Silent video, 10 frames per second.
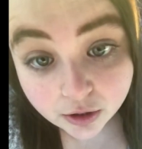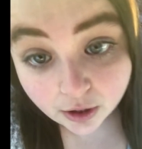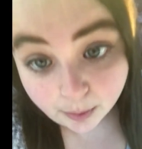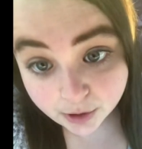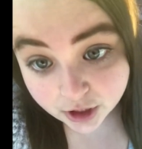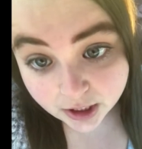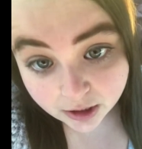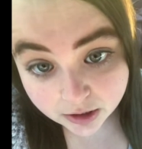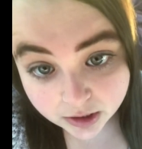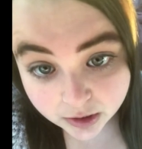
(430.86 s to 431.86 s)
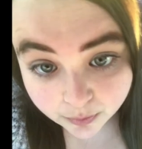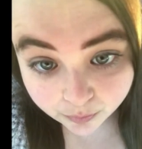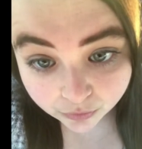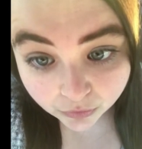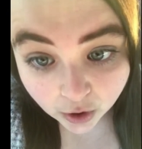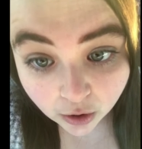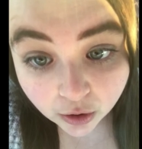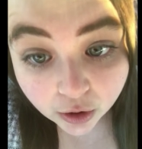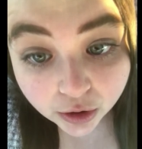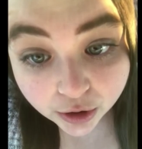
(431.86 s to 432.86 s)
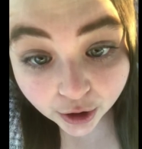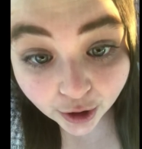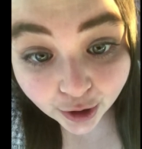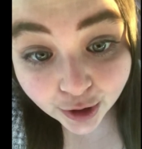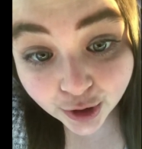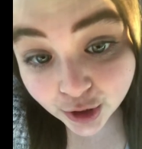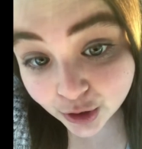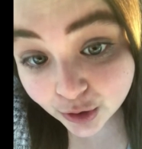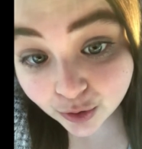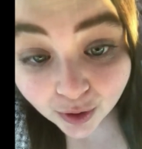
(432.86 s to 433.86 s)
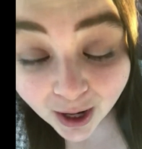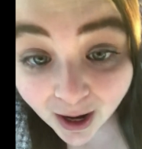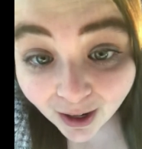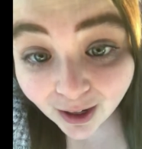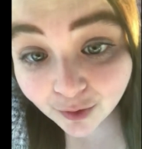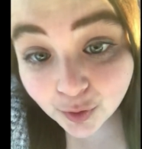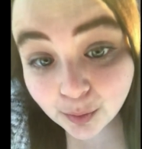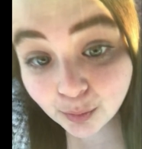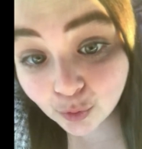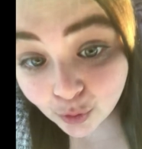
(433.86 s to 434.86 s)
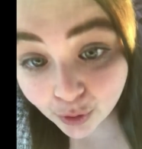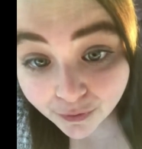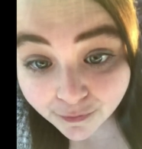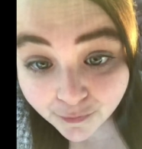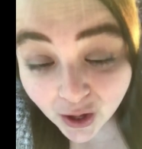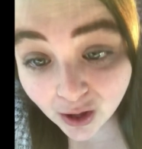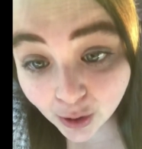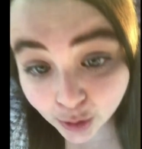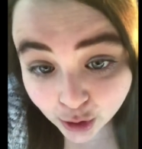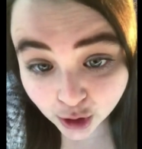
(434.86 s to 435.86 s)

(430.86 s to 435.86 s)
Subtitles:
Number six, learn to have more fun,